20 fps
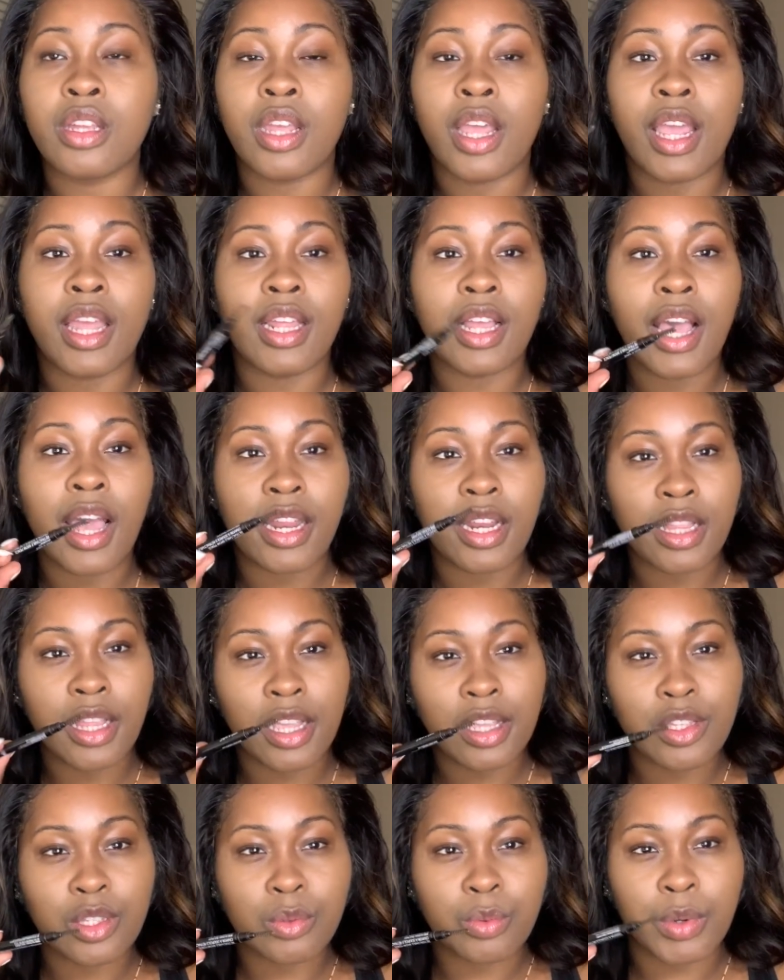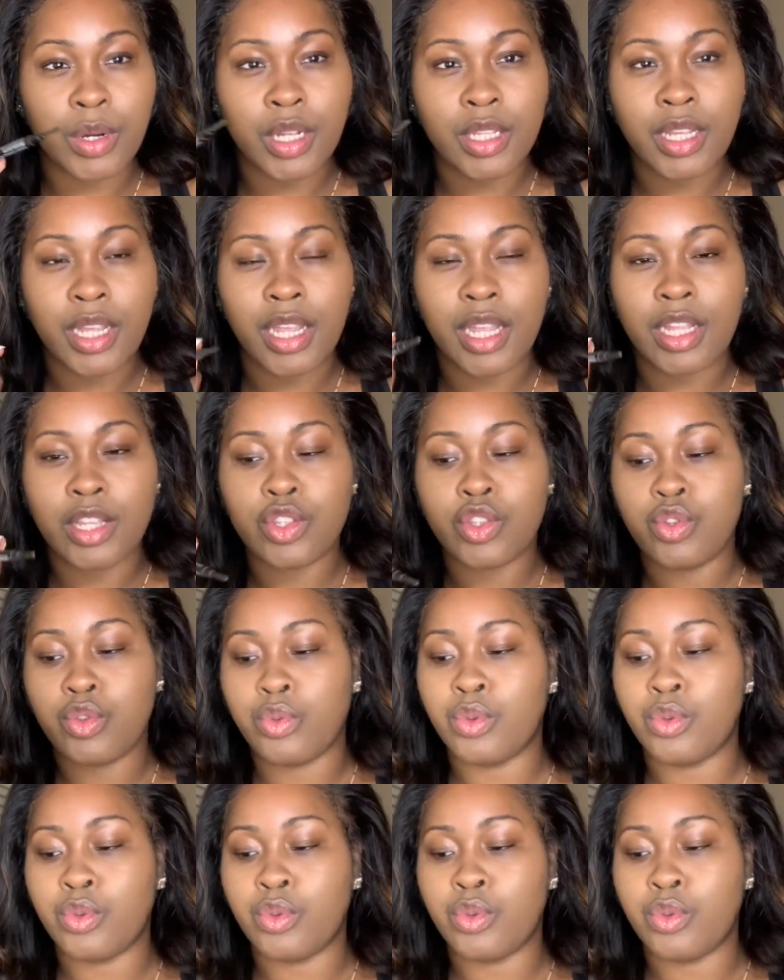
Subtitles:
and kind of like swirl it into